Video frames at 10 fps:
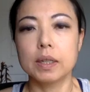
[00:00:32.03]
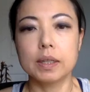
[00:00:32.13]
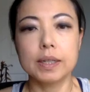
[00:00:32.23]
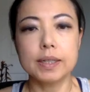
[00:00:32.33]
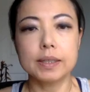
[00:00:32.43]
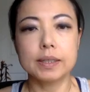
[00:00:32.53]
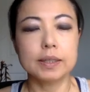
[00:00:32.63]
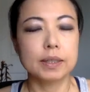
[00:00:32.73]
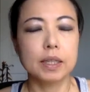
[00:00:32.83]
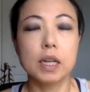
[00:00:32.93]

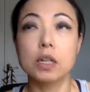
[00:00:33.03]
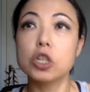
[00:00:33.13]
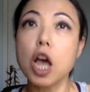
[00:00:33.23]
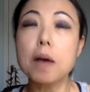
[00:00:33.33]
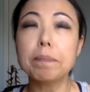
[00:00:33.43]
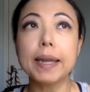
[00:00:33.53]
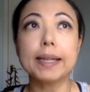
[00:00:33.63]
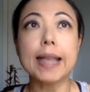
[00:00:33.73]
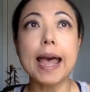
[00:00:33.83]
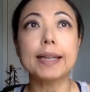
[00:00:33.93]
this topic
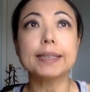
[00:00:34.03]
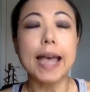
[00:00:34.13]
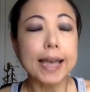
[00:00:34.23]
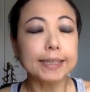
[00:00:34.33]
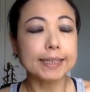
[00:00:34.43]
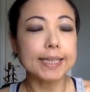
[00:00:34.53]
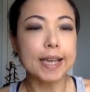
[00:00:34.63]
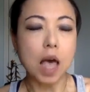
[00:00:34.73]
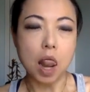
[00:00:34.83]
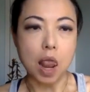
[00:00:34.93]
that I see
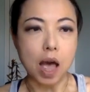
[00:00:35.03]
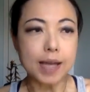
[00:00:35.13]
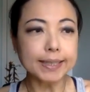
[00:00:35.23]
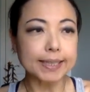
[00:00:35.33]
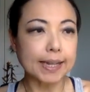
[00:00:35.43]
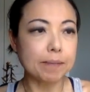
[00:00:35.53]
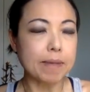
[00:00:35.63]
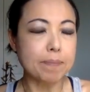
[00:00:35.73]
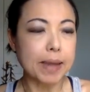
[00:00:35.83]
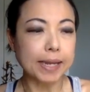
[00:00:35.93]
a lot in
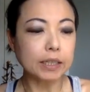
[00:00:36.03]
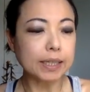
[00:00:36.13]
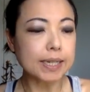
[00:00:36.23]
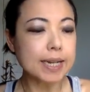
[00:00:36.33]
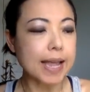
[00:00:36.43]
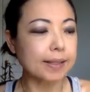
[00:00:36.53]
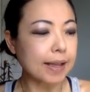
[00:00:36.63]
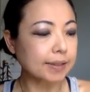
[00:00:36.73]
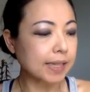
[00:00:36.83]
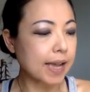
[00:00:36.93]
my patient, and
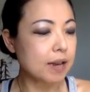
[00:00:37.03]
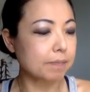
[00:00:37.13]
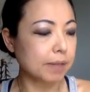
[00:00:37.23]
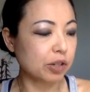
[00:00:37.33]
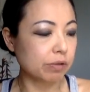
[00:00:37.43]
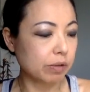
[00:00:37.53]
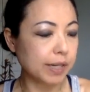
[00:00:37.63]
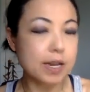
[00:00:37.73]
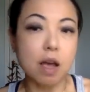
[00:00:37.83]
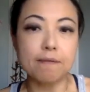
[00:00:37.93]
that's kind of
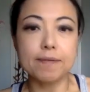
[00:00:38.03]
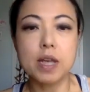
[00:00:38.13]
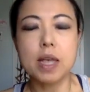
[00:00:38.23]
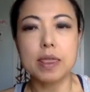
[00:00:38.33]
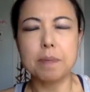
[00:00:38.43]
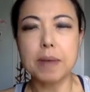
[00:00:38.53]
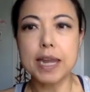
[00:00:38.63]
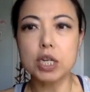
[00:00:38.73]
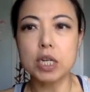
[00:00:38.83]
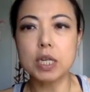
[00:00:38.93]
majority of the
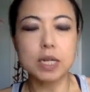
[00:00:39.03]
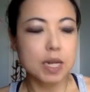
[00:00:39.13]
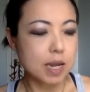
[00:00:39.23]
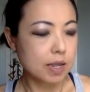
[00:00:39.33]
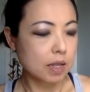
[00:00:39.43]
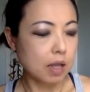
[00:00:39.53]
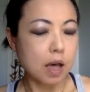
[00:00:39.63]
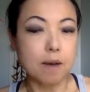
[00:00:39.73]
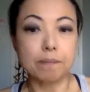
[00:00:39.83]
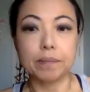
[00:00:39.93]
patient,
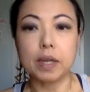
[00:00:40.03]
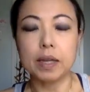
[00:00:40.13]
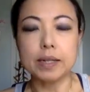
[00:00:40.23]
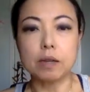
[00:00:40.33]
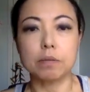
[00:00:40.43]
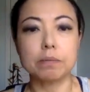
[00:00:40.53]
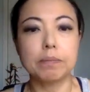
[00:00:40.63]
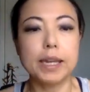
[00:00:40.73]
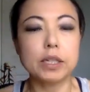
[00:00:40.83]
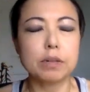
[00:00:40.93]
um, adult
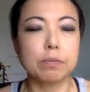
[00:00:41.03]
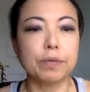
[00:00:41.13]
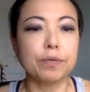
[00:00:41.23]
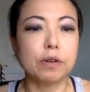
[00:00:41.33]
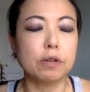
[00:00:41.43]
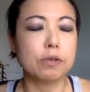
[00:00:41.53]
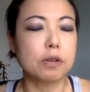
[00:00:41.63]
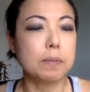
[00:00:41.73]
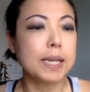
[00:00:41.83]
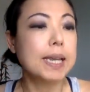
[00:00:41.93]
patient refer to
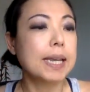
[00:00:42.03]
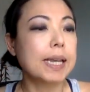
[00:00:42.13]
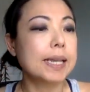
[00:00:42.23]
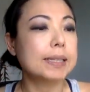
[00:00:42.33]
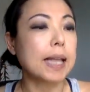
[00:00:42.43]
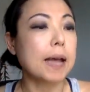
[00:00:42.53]
me is